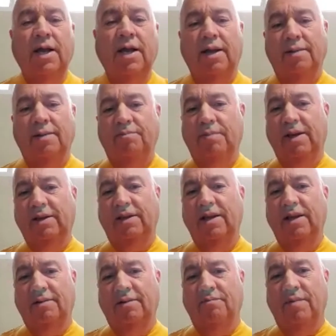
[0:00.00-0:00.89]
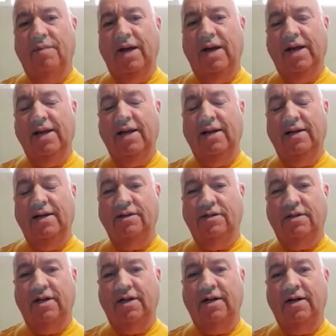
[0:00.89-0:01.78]
Admit that Maya is
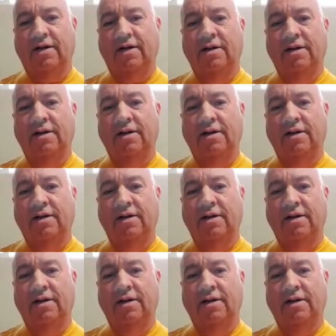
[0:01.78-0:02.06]
there.